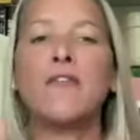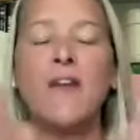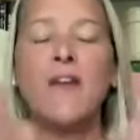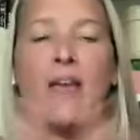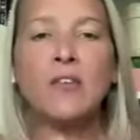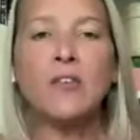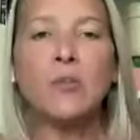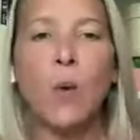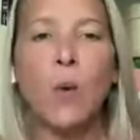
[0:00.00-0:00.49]

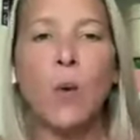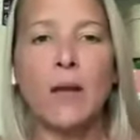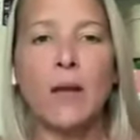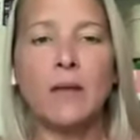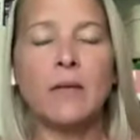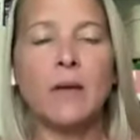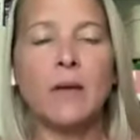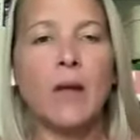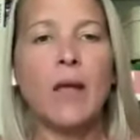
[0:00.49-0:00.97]
phase
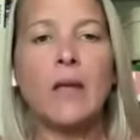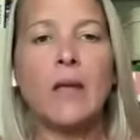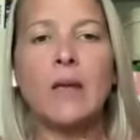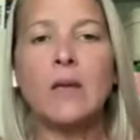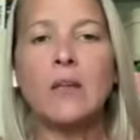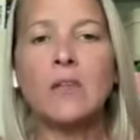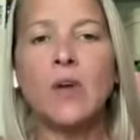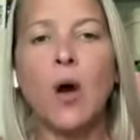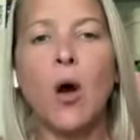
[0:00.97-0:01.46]
one
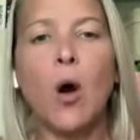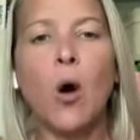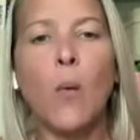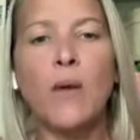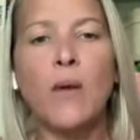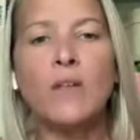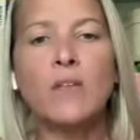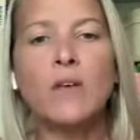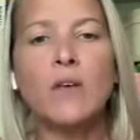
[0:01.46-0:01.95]
is
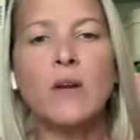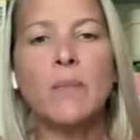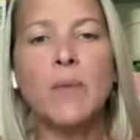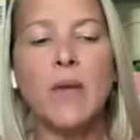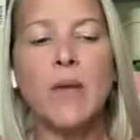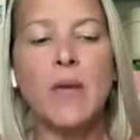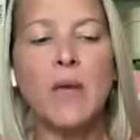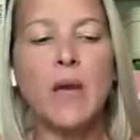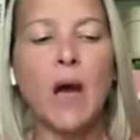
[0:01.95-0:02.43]
always going to
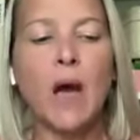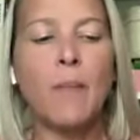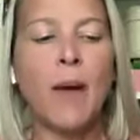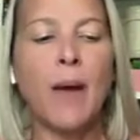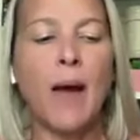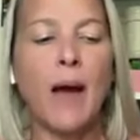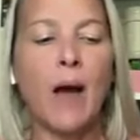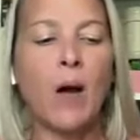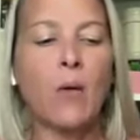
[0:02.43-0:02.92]
be
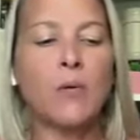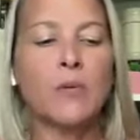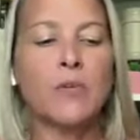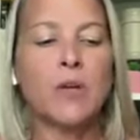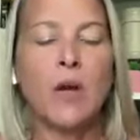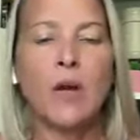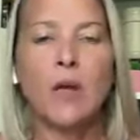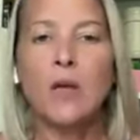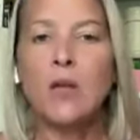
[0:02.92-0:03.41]
about,